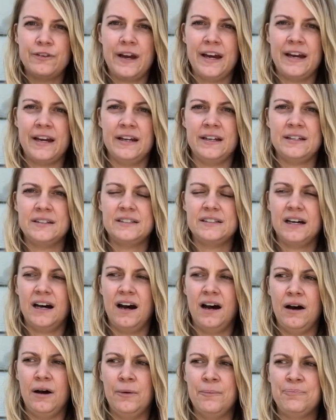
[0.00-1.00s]
And
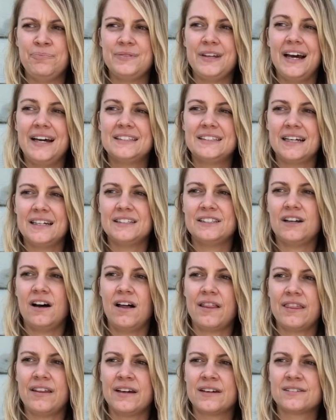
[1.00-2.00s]
yes, I
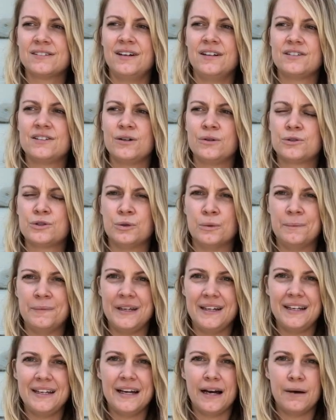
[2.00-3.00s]
saw things on social
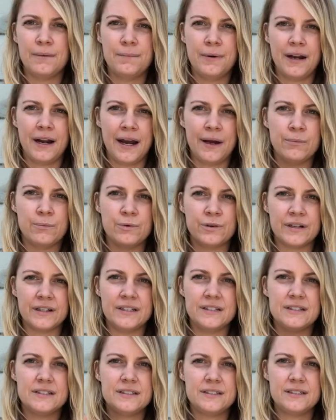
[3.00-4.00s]
media, but I
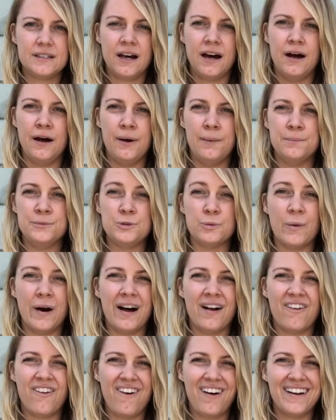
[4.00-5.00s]
wouldn't
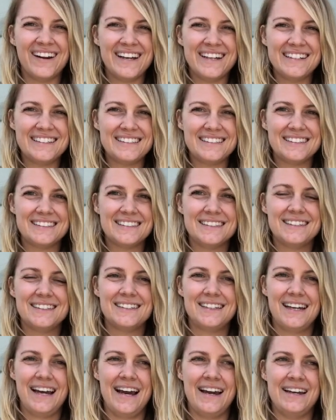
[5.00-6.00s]
dwell on it
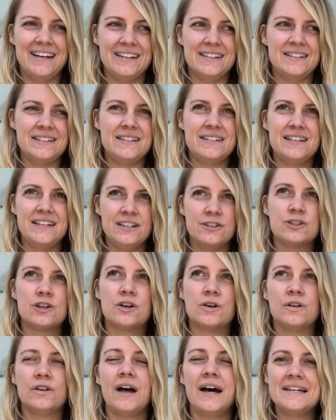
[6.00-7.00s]
and
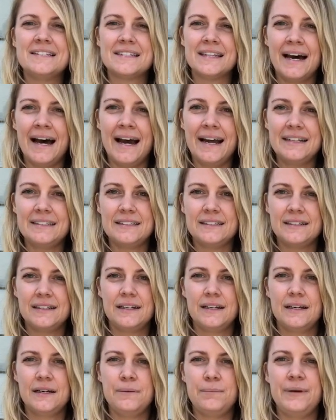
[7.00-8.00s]
internalize that,
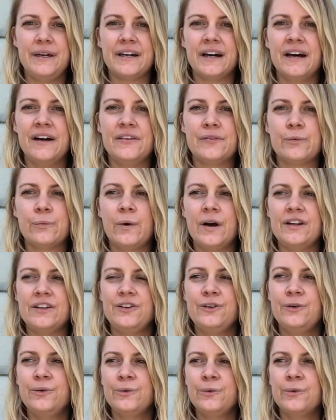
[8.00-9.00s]
because when
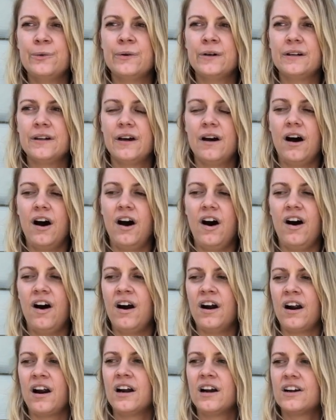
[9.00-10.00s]
you
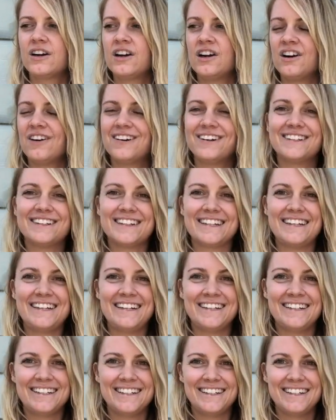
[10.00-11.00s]
are
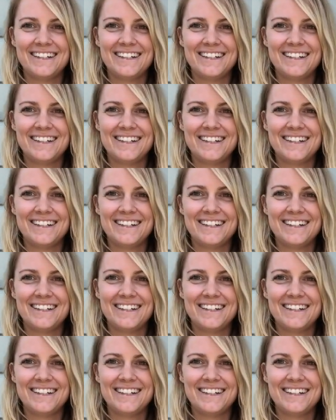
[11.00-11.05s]
currently